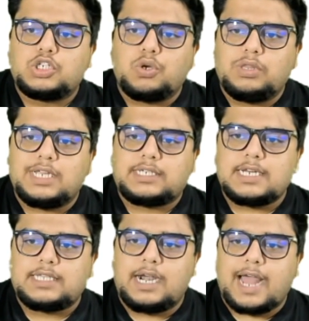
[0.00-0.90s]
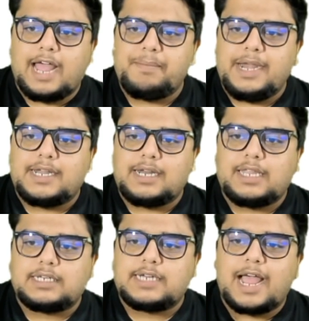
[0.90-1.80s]
So this is the diameter.
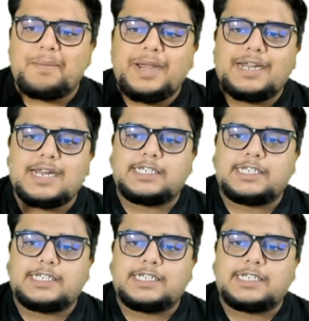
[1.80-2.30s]
This diameter